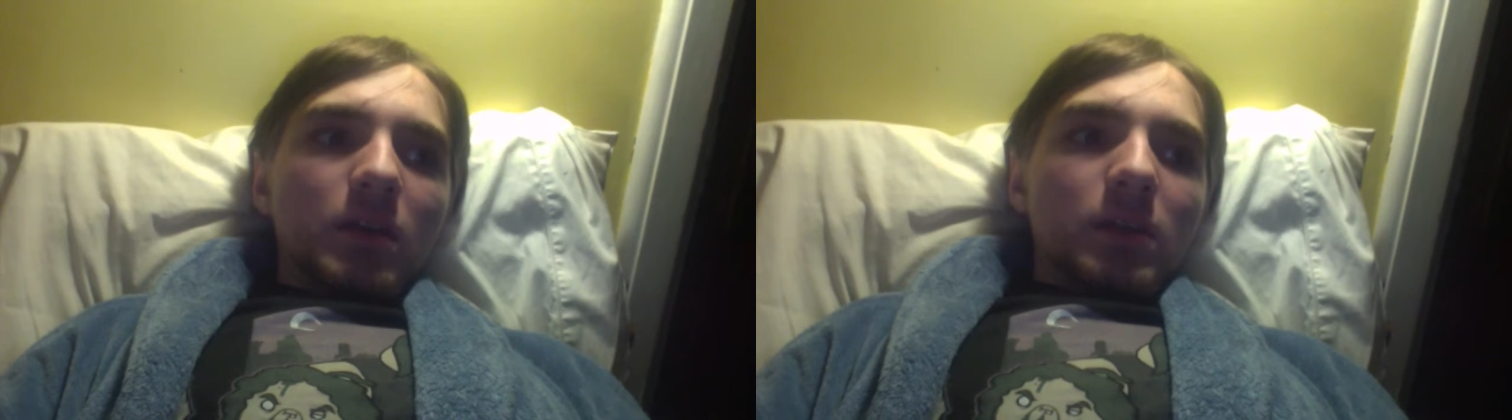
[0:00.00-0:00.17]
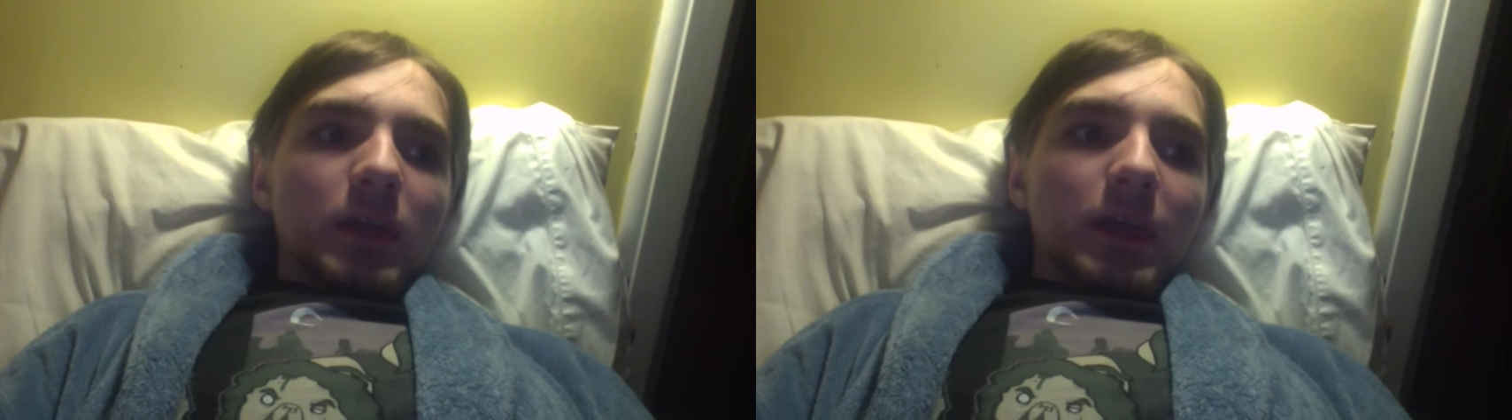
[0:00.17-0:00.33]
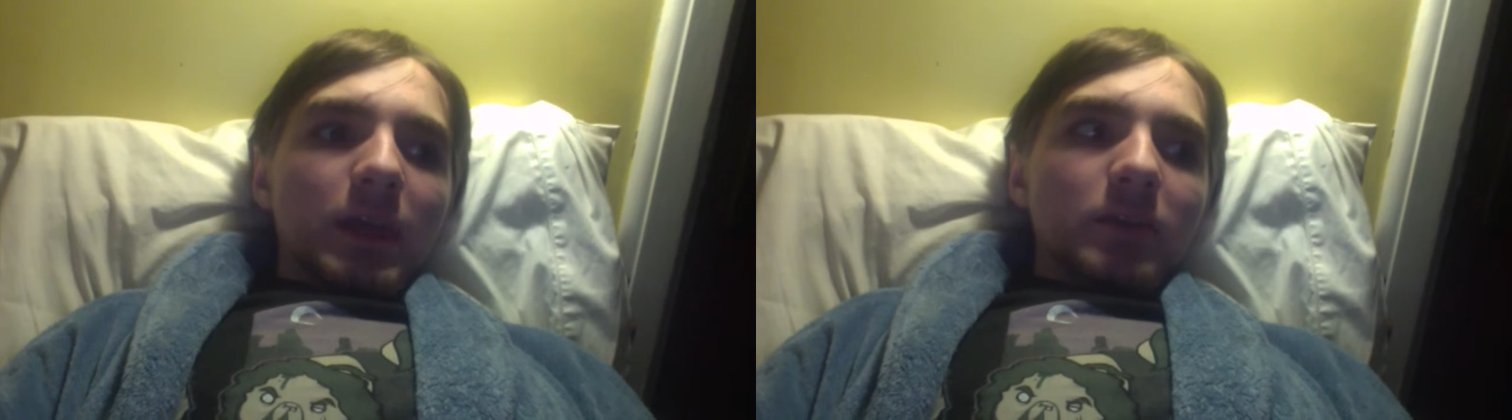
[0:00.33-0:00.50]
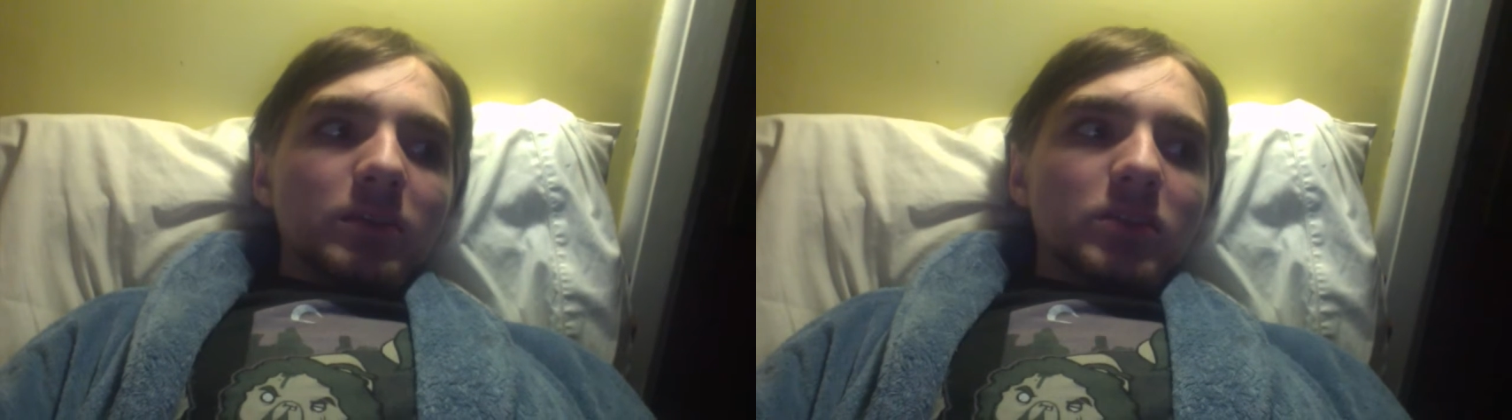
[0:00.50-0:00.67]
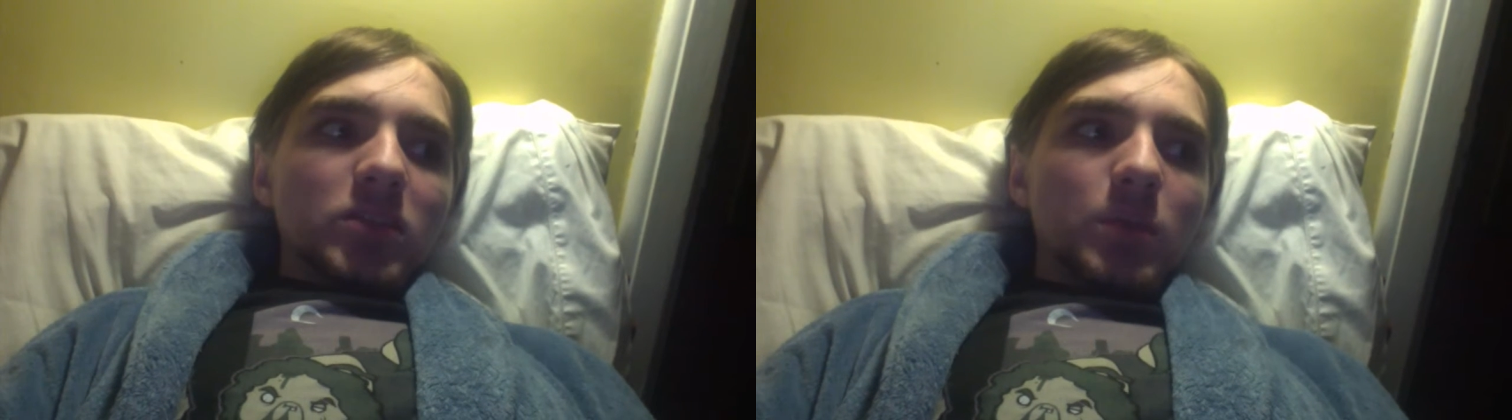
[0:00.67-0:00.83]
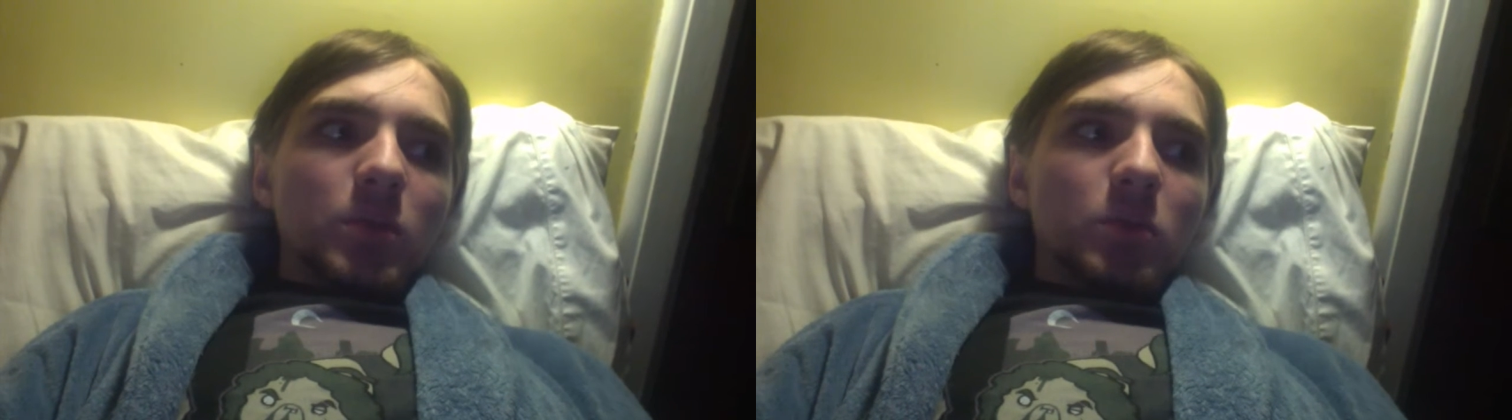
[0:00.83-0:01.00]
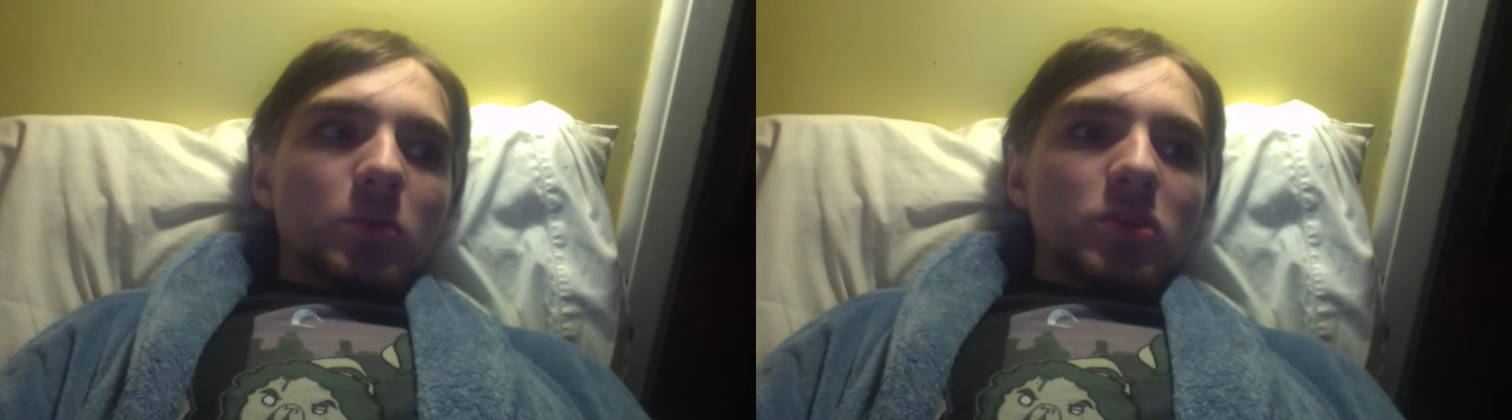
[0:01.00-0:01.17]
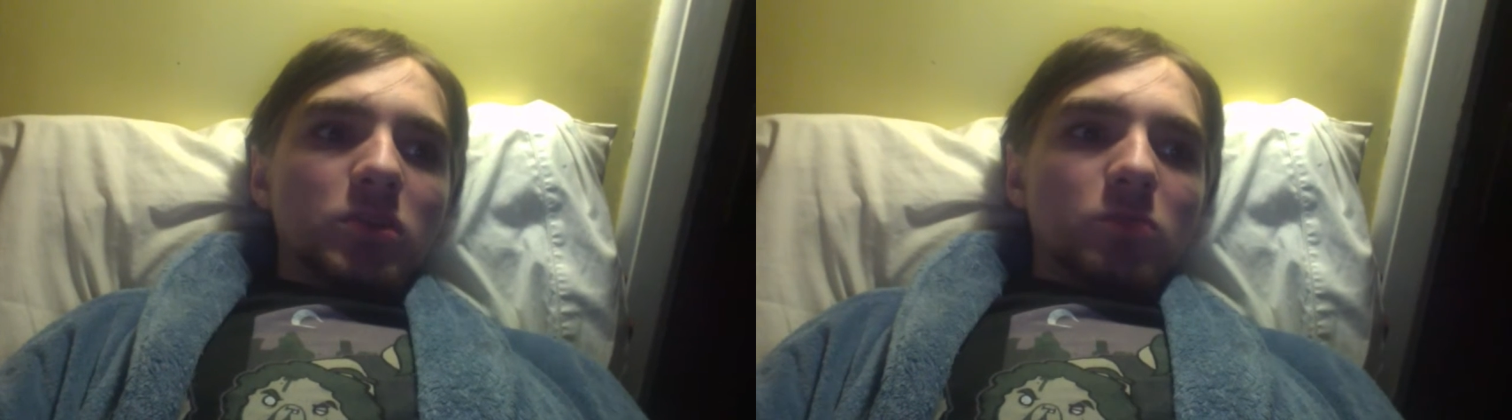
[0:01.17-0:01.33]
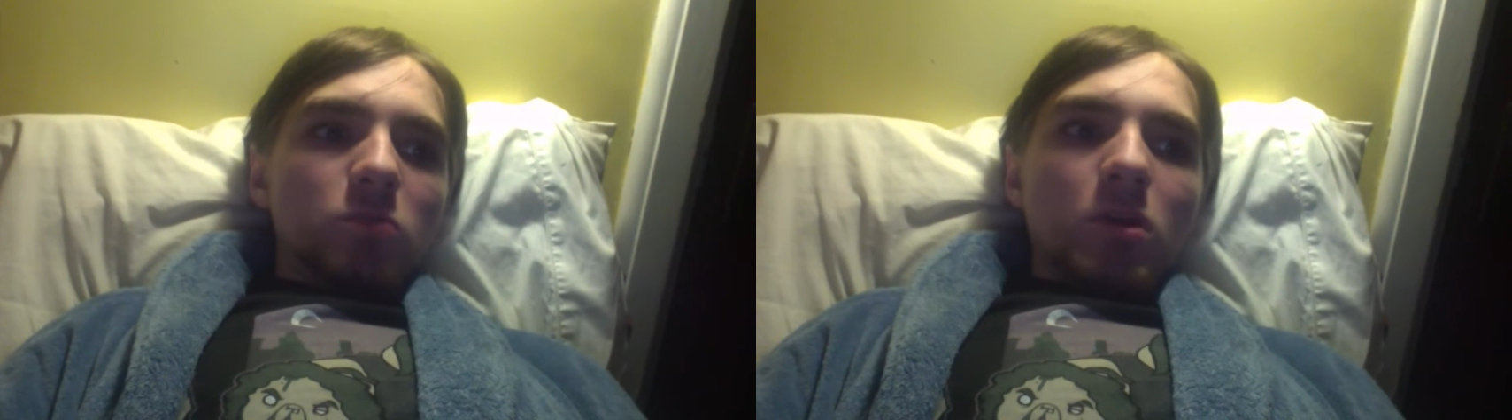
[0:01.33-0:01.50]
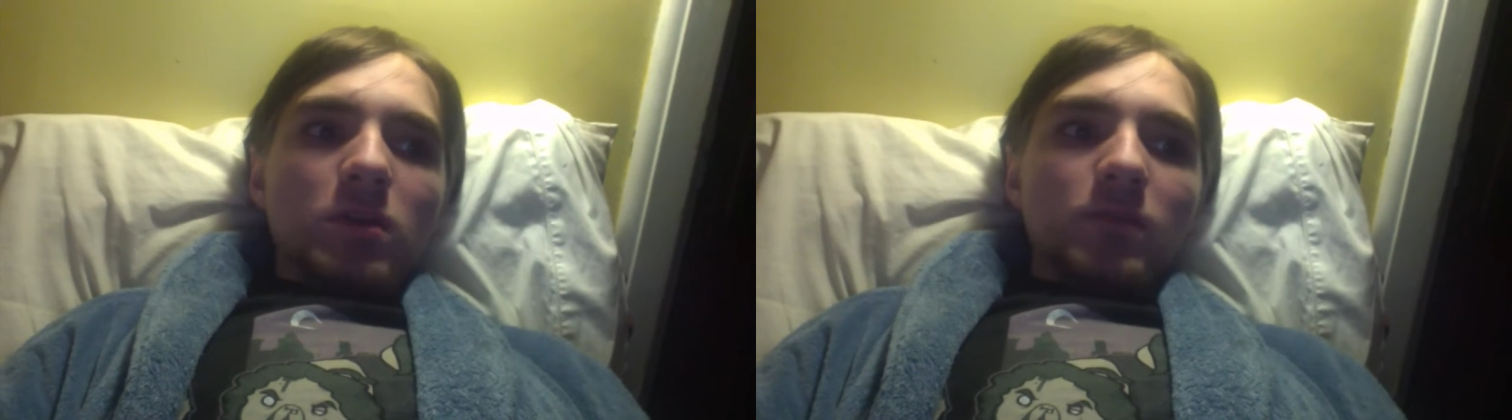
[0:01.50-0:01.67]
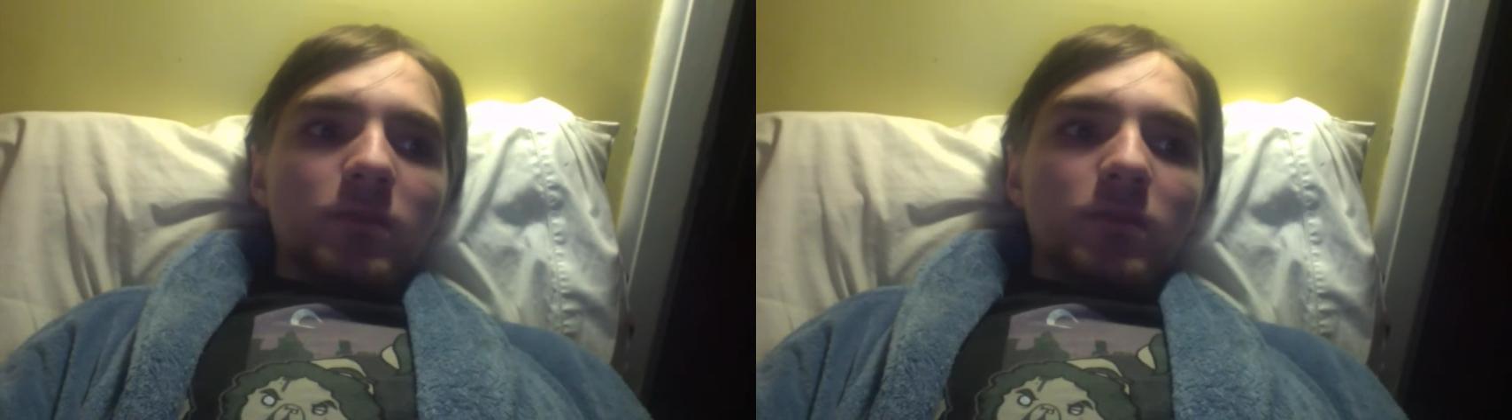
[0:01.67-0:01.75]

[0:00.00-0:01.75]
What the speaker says: Like, someone would just walk in